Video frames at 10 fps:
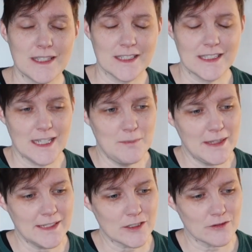minister team
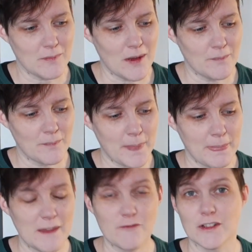leaders from our
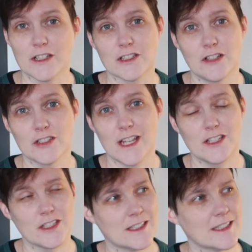different
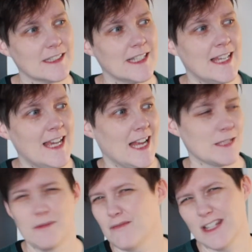associations, and
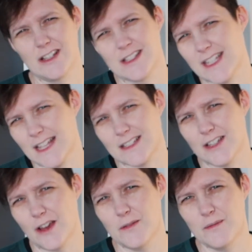it's been really good to get to
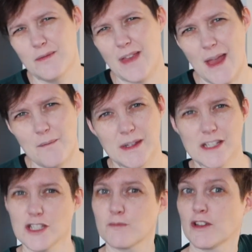know them, and
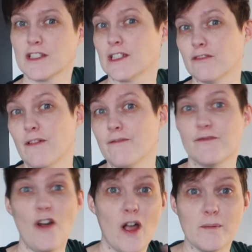it just brings a different
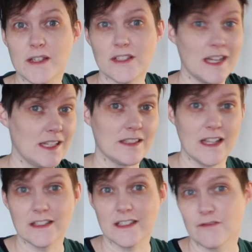vibe, doesn't it, as
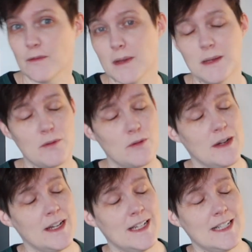there's different people
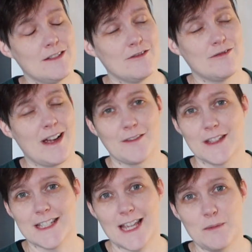
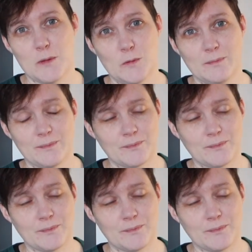around the table.